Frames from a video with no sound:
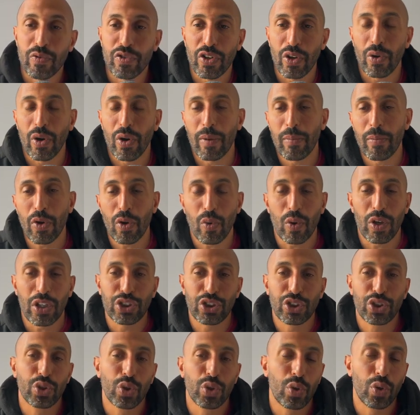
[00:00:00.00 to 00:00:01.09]
So I'm not quite
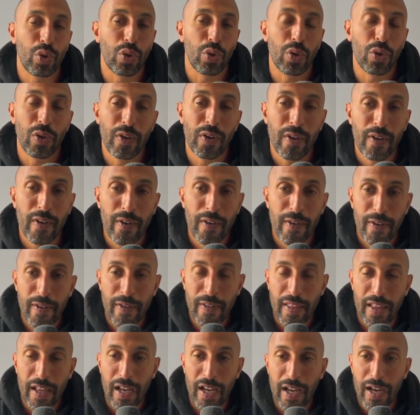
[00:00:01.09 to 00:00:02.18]
sure
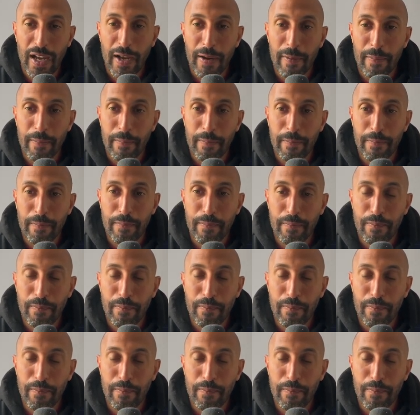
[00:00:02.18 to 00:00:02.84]
what